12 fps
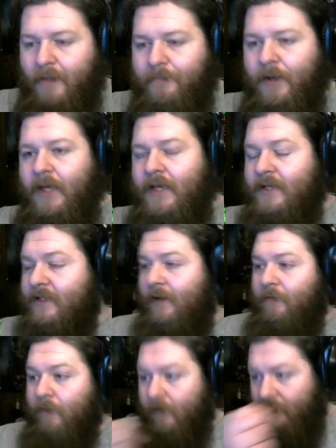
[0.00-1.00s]
but he's a
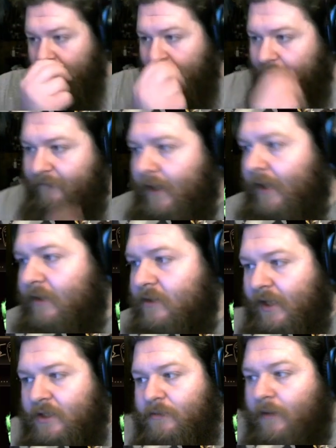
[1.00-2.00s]
1v1 fight, so
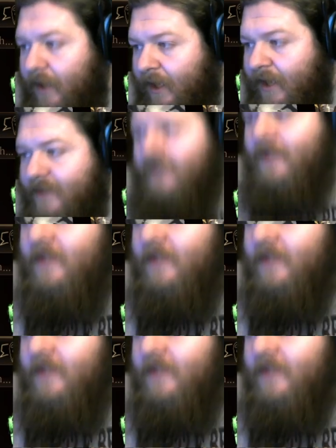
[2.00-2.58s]
that's why he has that,